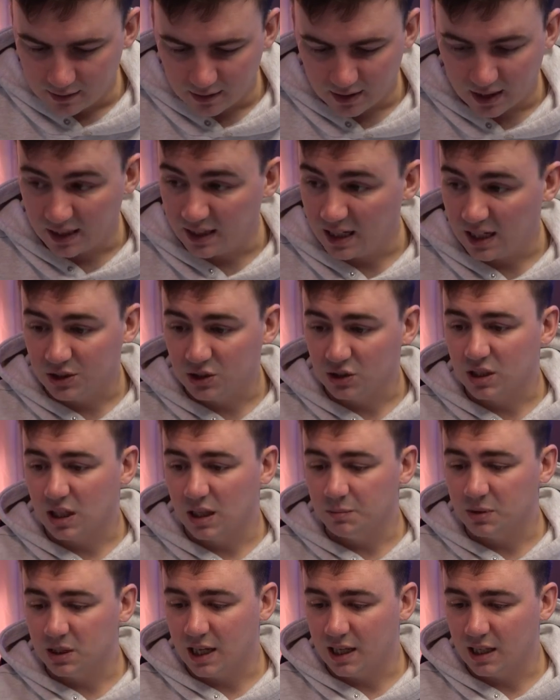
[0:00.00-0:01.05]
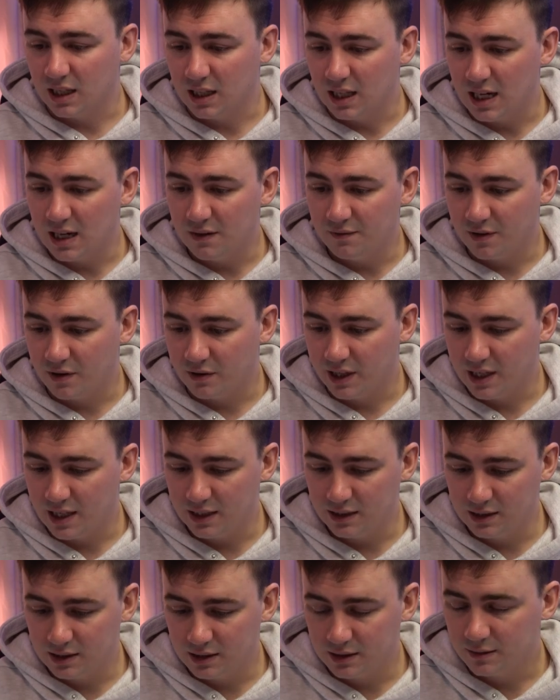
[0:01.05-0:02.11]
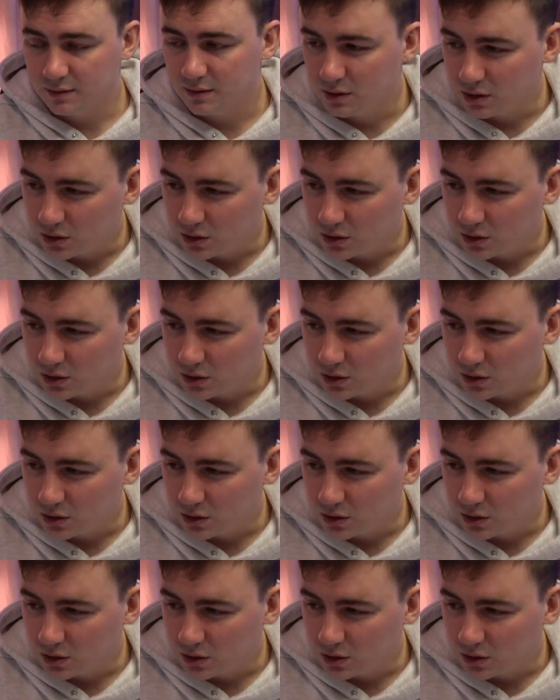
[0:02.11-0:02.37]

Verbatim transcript: And that just clips together that. Very nice.